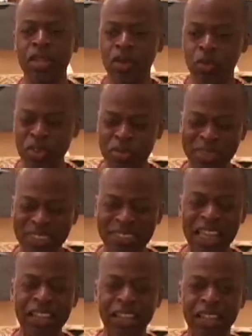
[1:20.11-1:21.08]
We've been
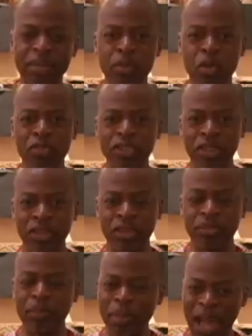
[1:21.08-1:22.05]
steadily moving
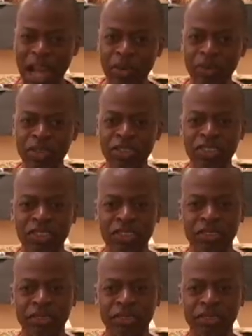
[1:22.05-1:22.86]
backwards.